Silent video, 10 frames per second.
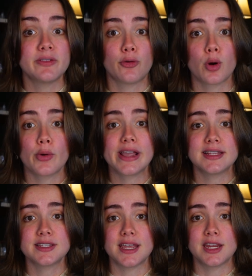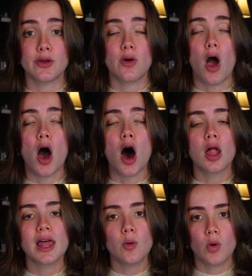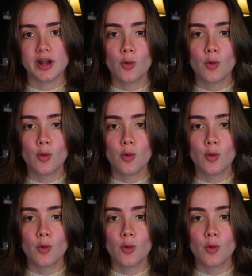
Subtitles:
before we continue, all I want